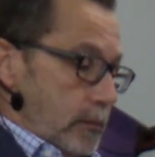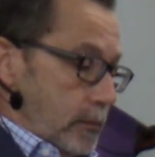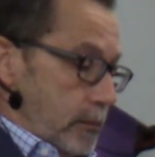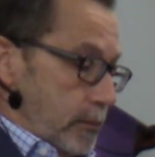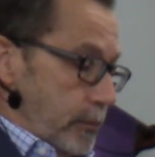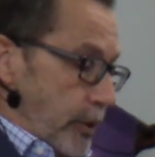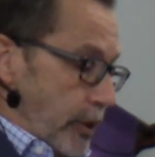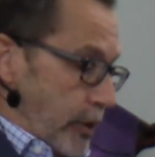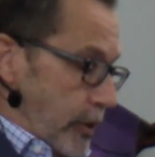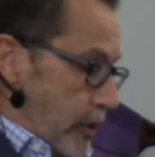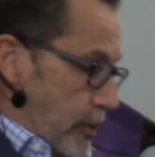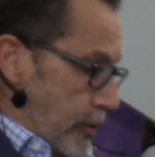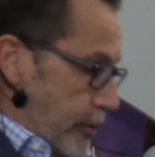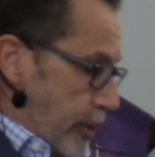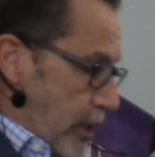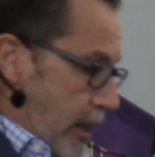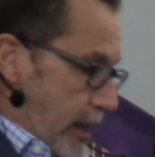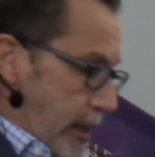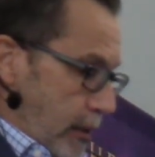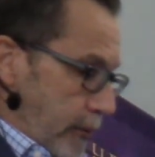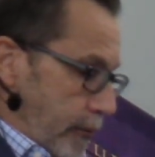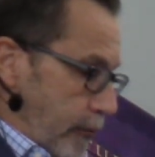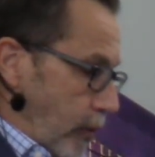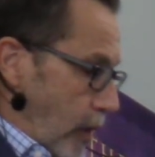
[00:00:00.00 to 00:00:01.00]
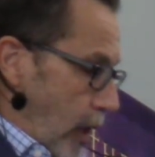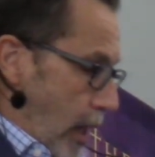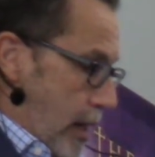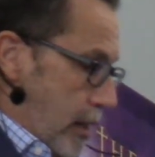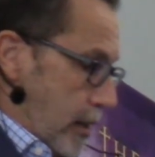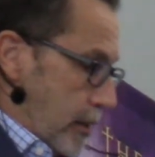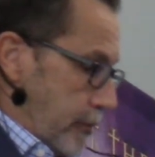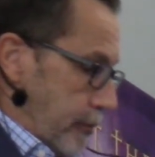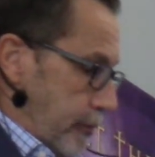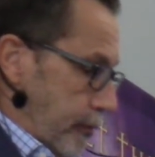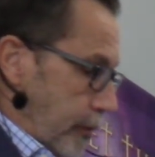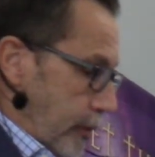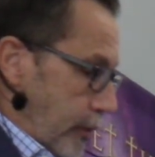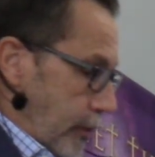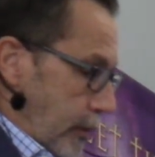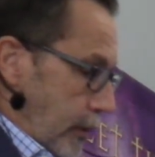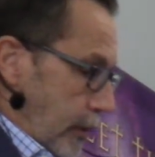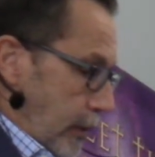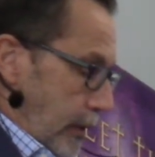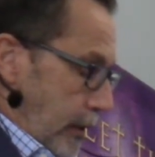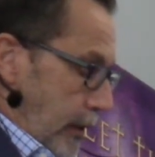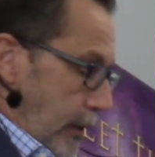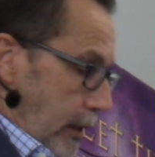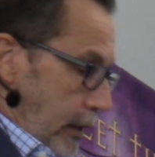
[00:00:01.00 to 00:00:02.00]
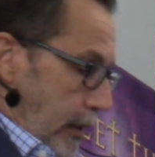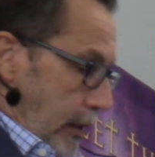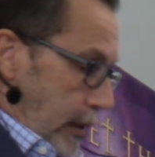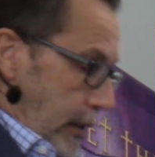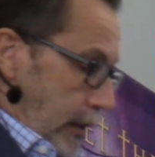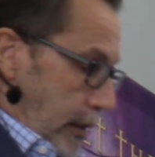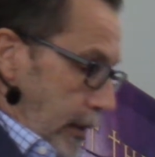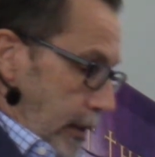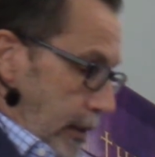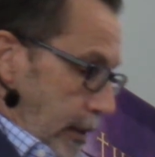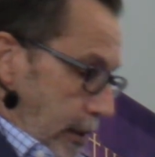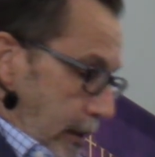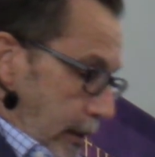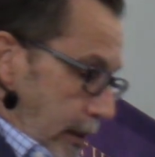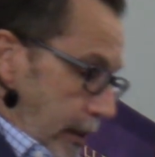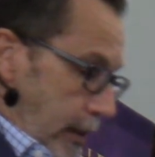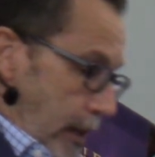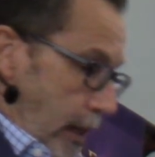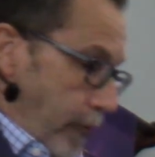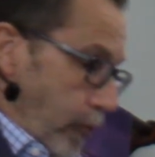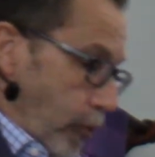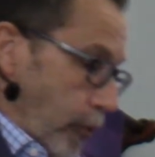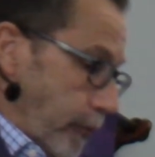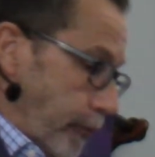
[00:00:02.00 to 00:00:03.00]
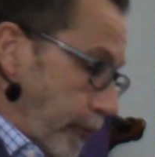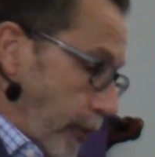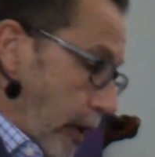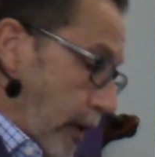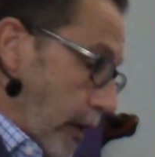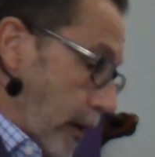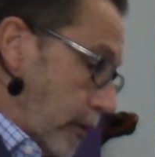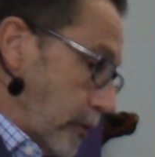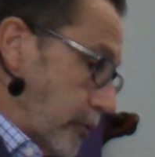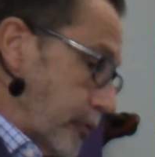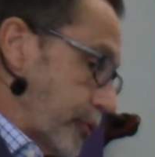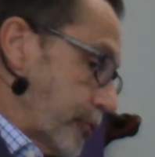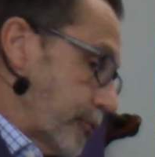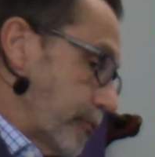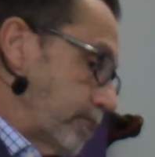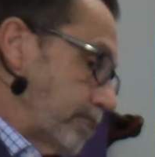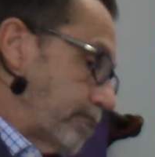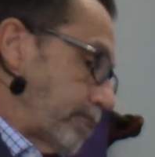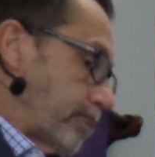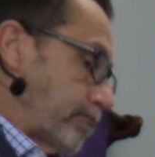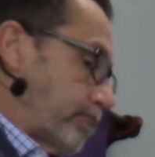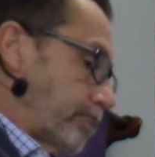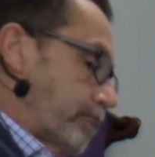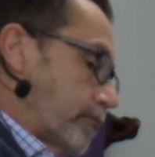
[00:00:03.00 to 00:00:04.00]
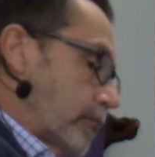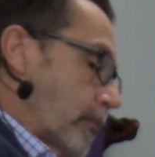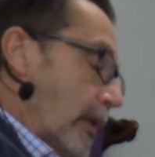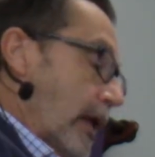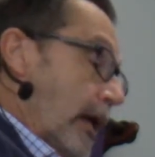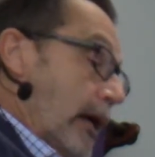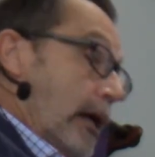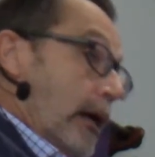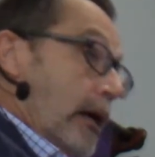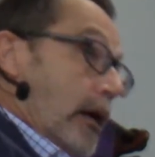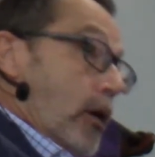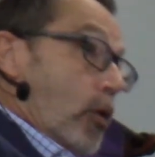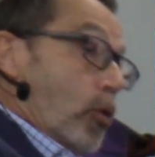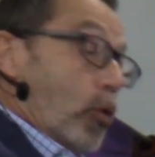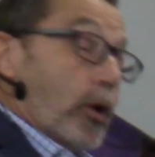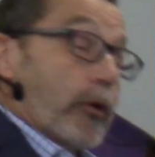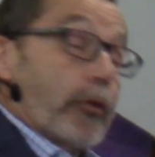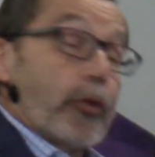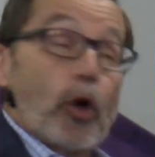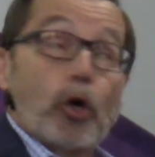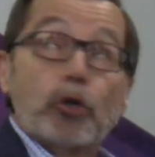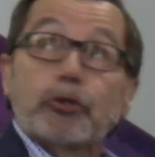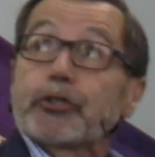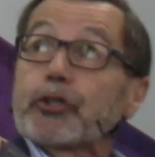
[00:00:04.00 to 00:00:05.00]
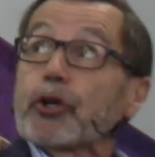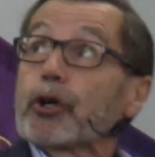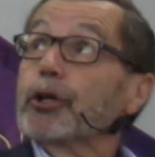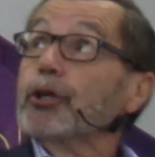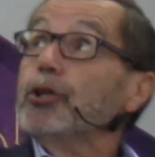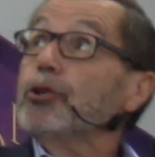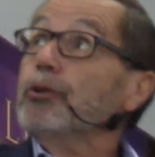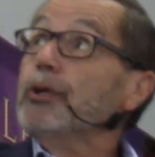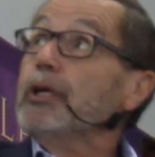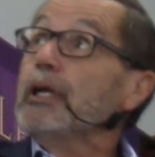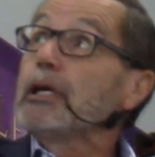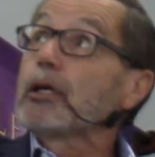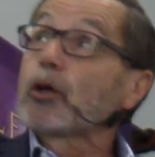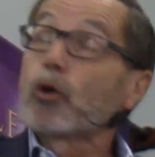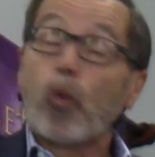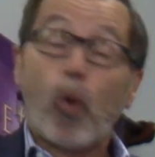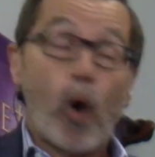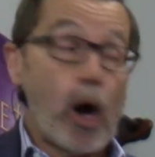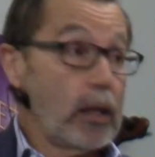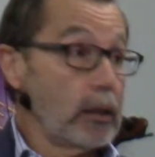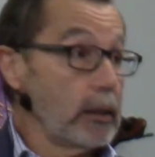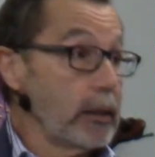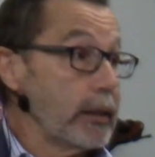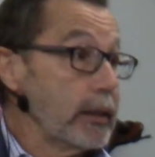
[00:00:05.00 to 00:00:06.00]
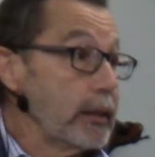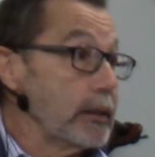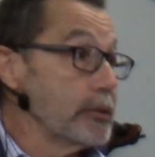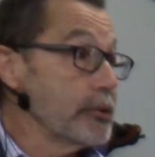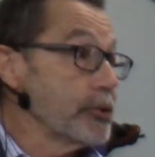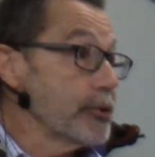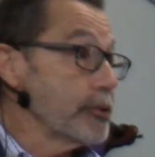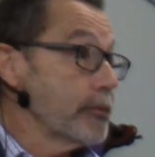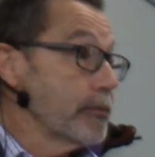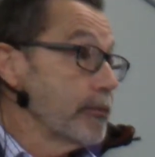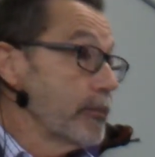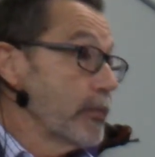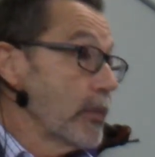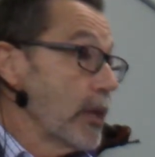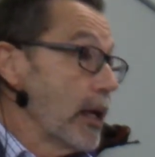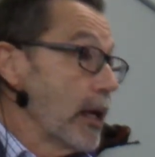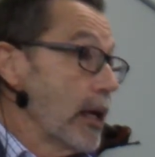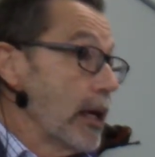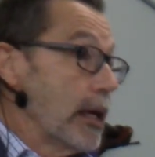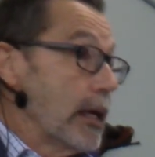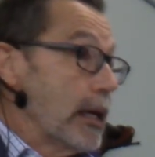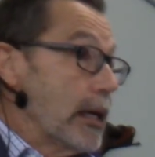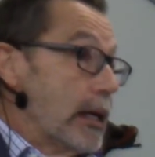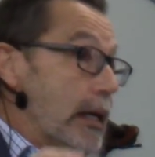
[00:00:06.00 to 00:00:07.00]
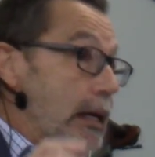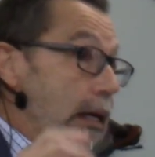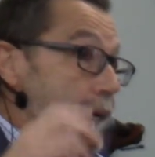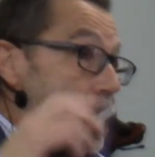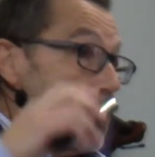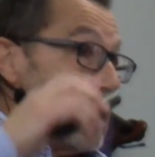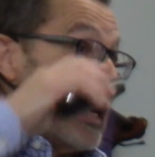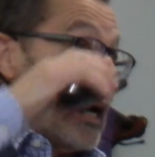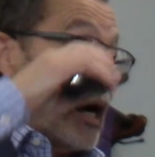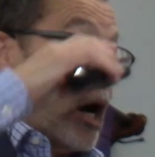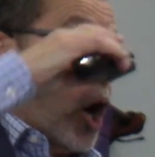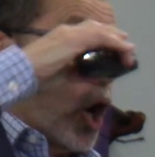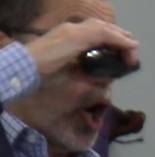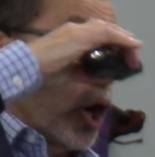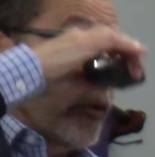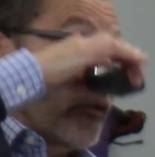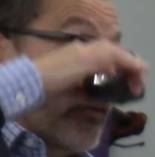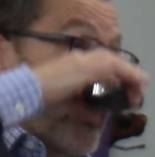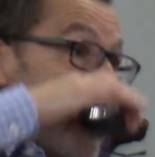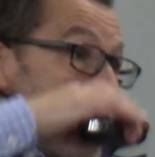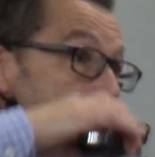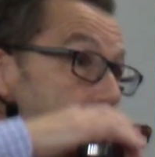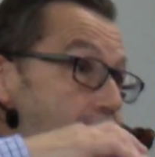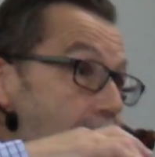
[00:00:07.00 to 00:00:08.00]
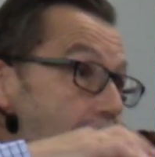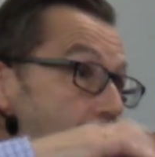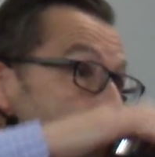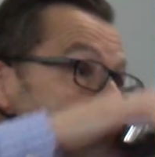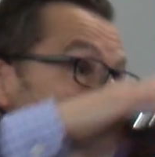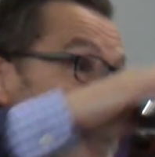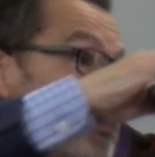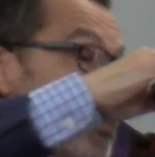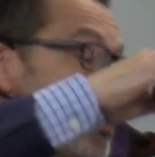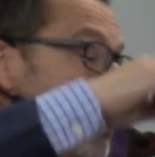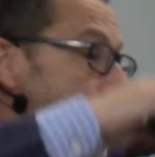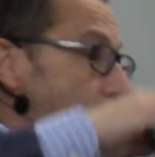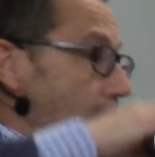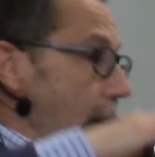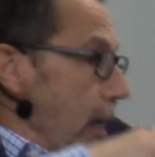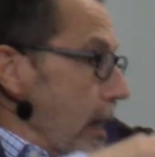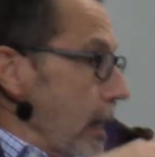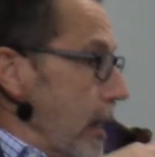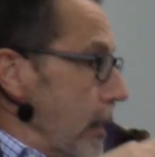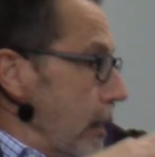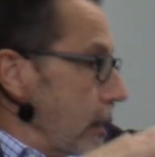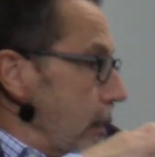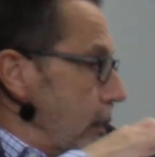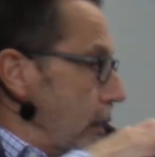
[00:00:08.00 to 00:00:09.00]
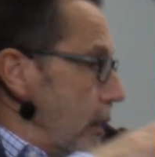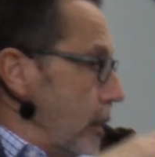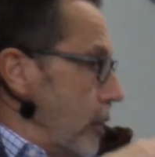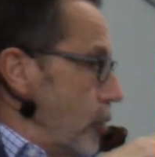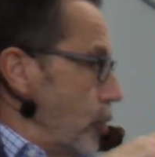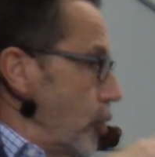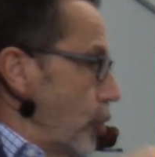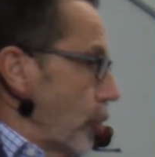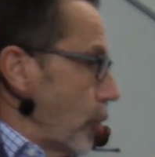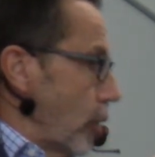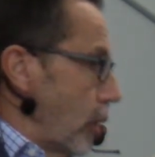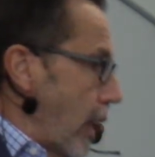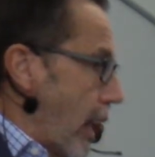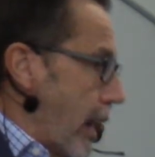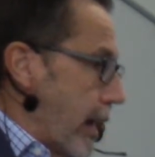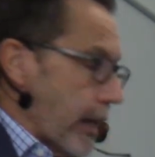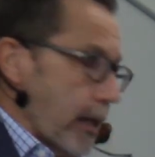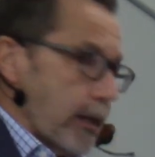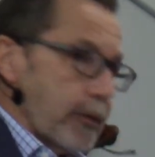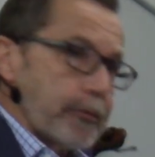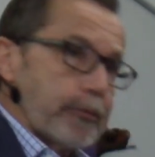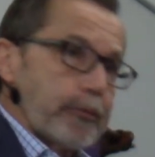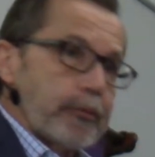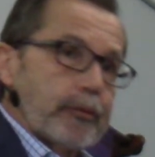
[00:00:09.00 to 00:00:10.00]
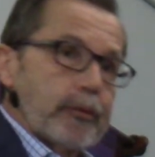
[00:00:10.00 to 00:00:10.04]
But this kind of love never fails. Well, those are unique qualities. Are they at play in your life?